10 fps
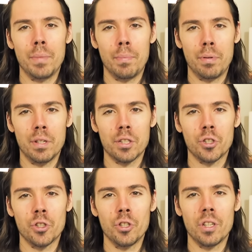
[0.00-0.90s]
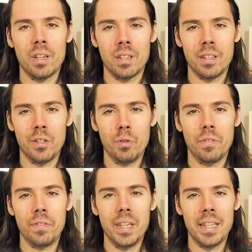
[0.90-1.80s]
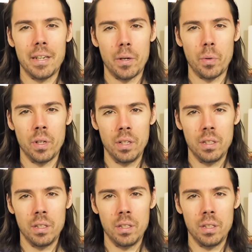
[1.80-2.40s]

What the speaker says: me put a shirt on to do a video.